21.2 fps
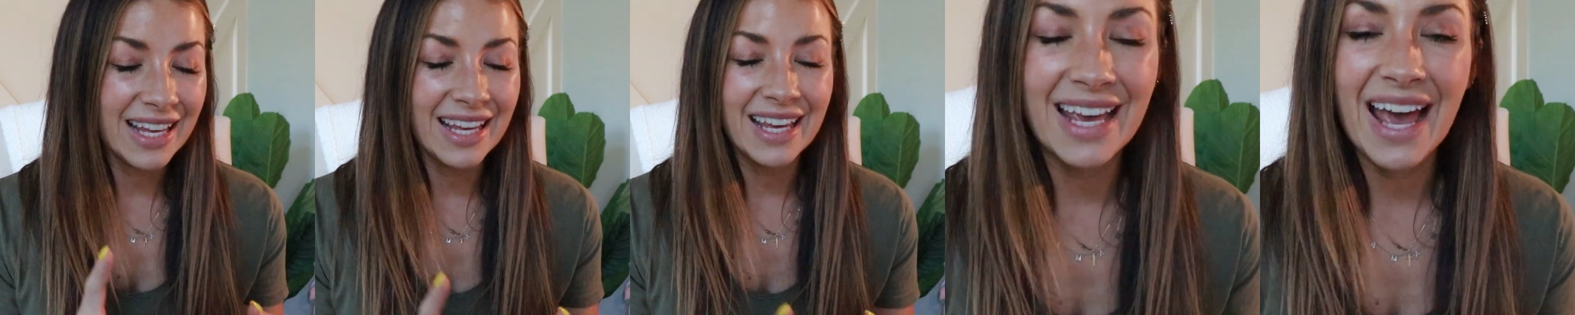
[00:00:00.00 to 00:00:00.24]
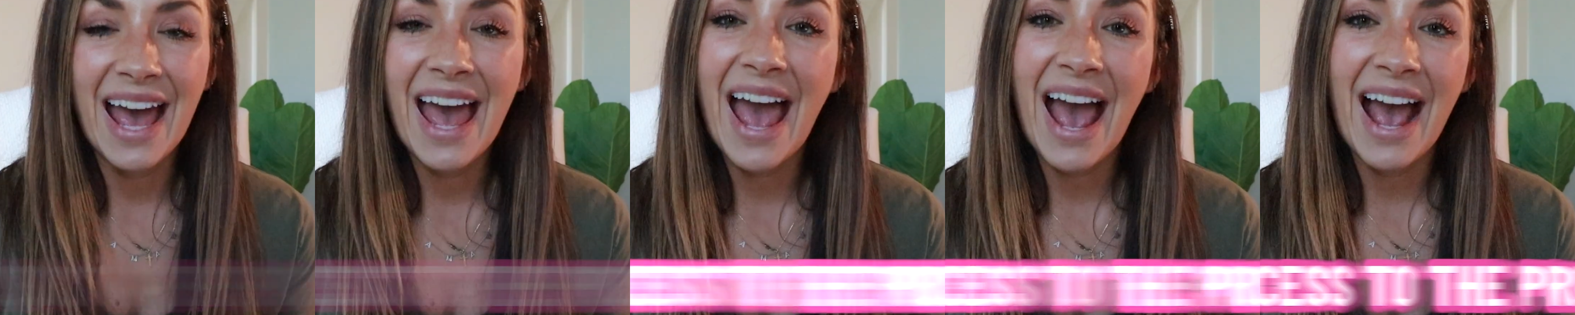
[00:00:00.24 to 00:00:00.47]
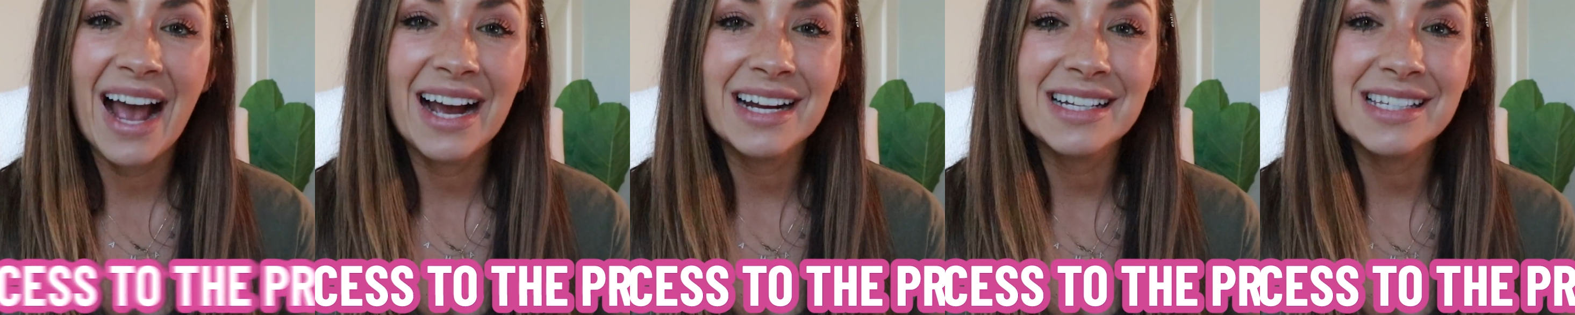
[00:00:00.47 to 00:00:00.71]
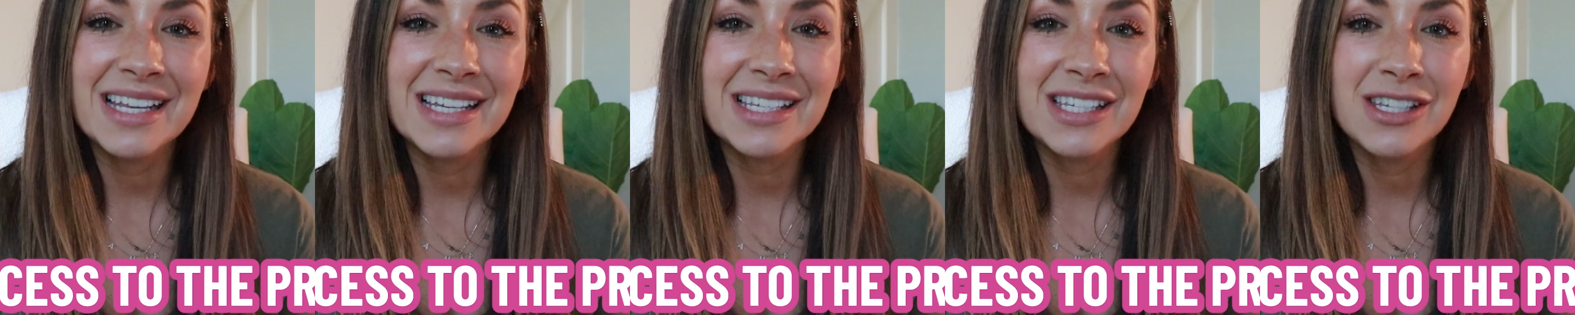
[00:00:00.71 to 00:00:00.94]
get
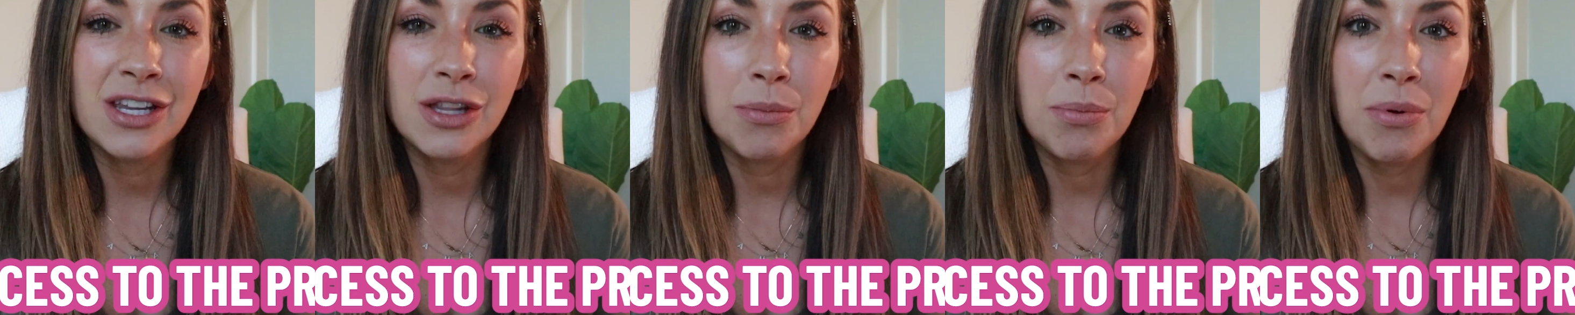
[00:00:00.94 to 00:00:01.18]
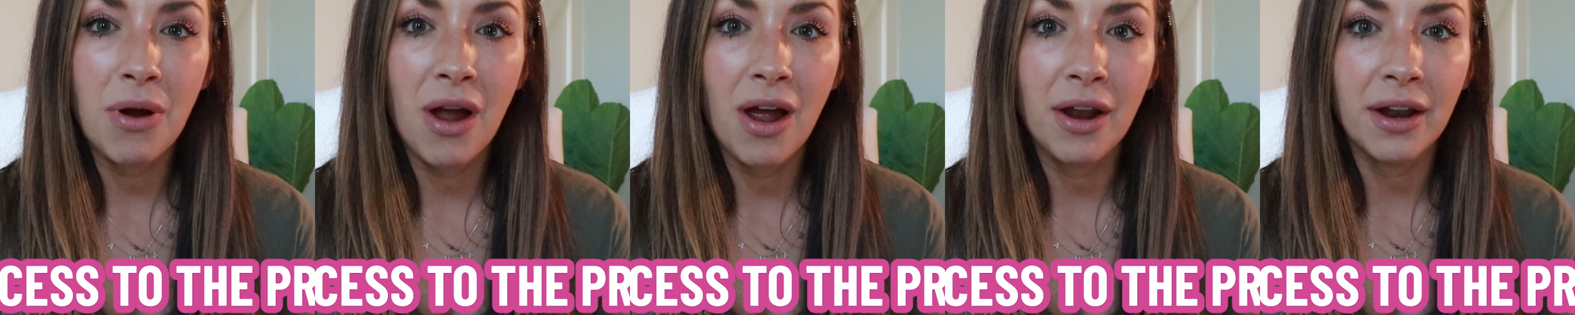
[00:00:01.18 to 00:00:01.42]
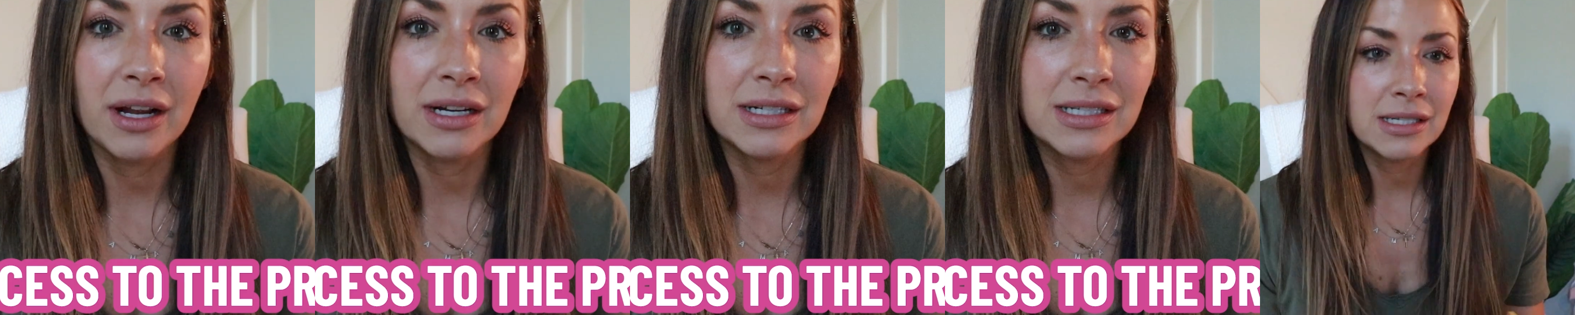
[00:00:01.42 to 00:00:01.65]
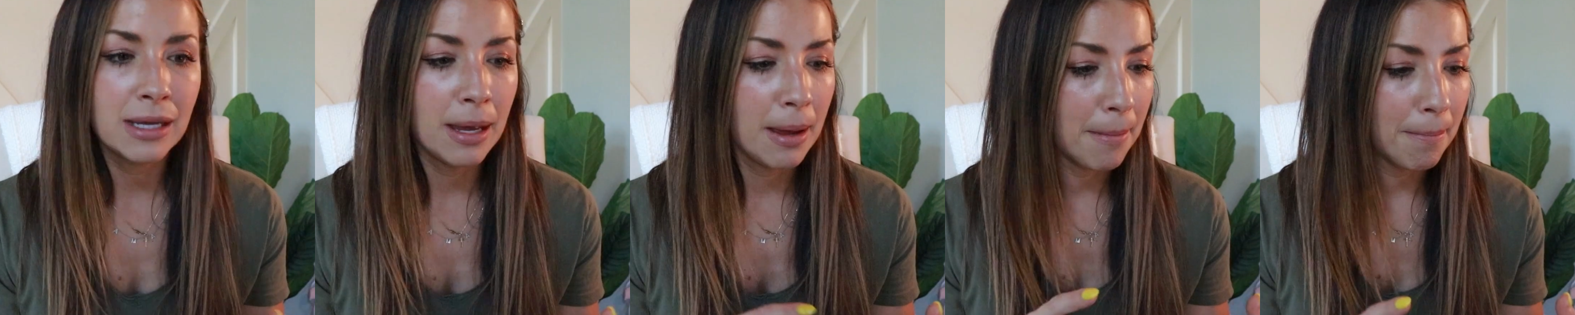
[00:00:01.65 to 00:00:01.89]
access to the
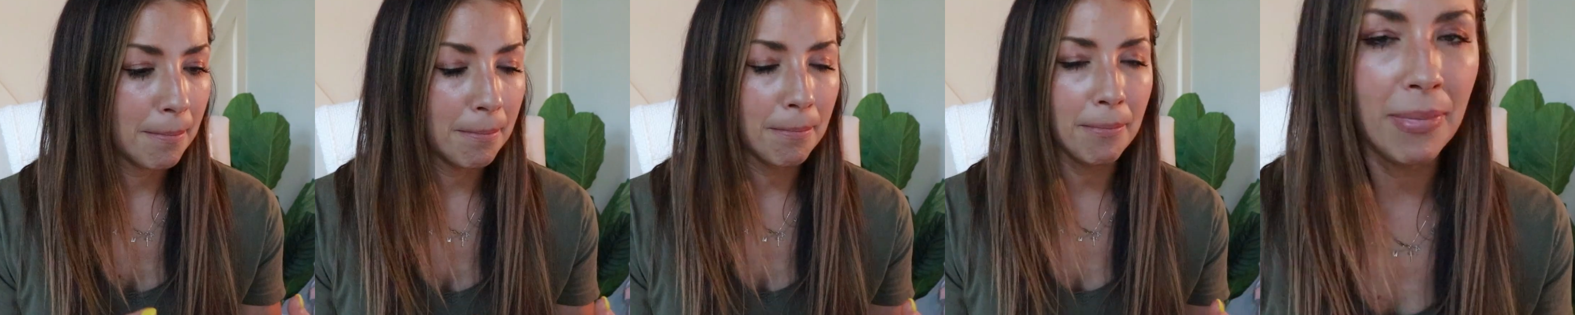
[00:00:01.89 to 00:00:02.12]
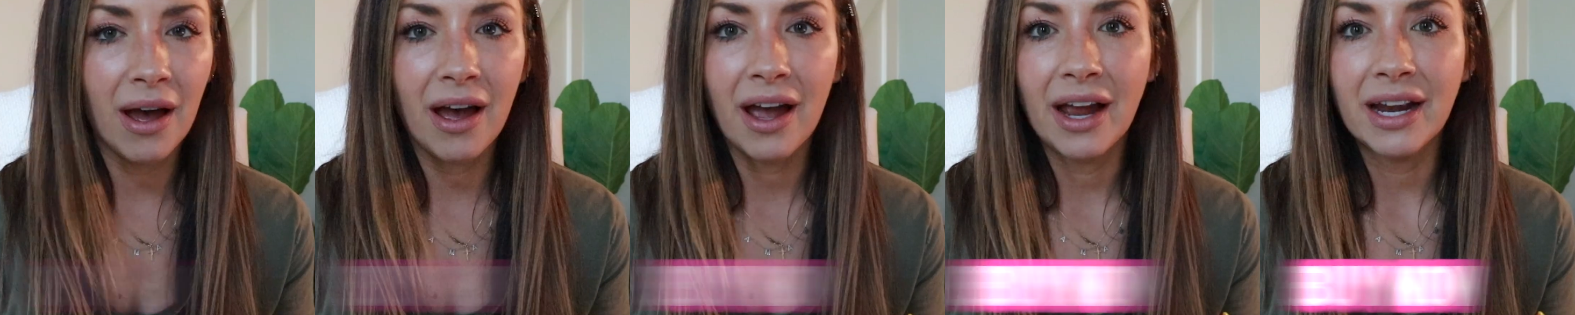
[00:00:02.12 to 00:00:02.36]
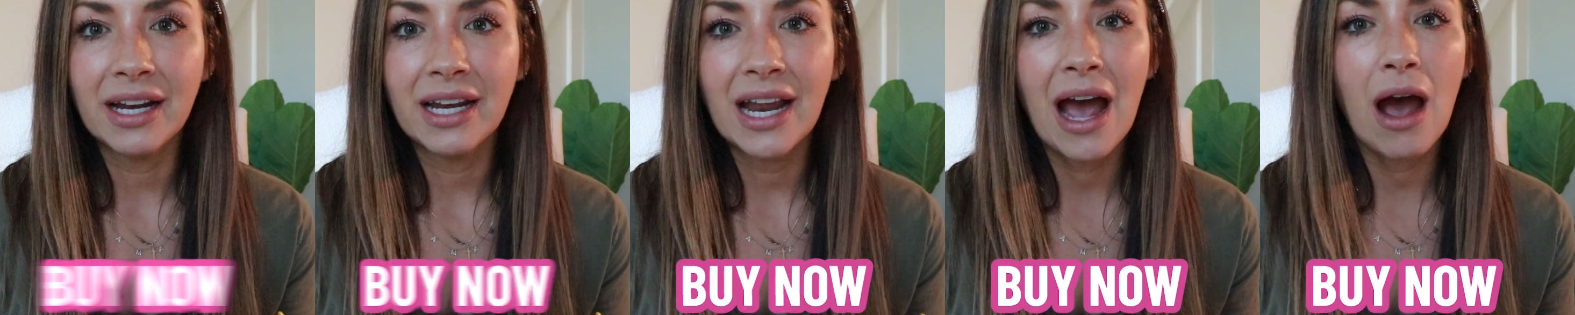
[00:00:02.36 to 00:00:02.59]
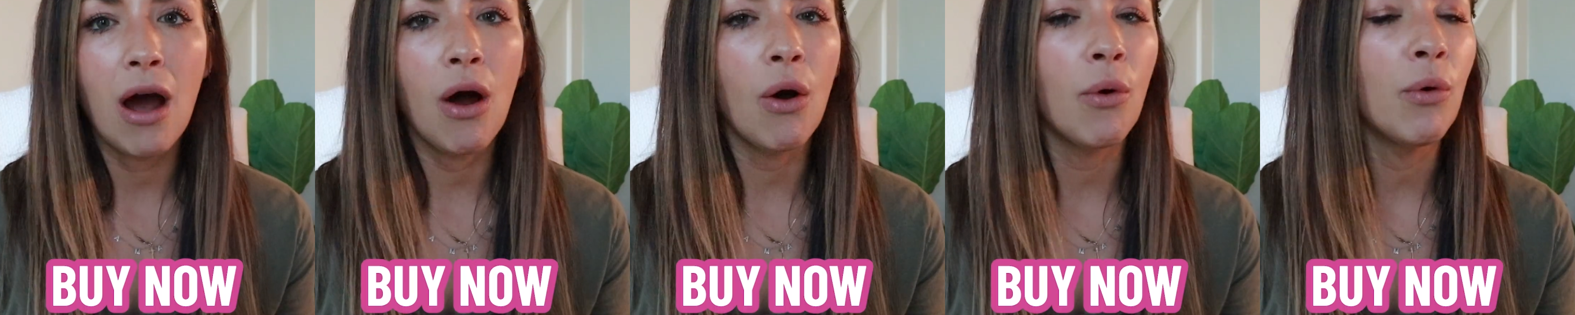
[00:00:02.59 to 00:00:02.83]
product, buy
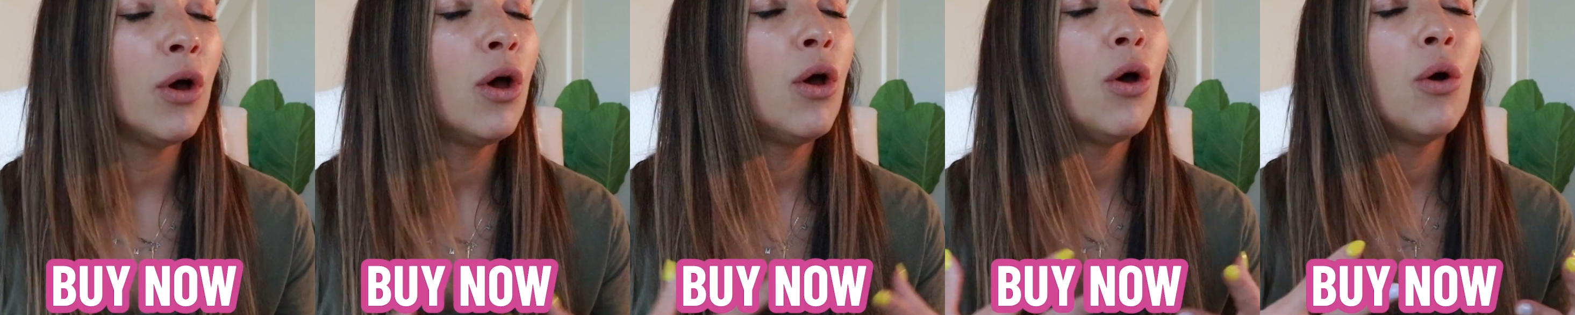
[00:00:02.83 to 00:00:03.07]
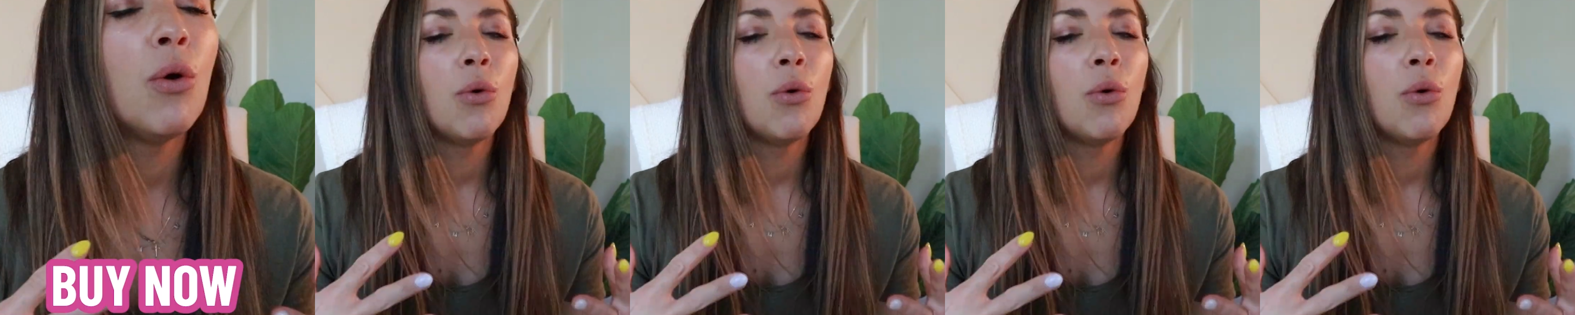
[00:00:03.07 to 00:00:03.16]
now,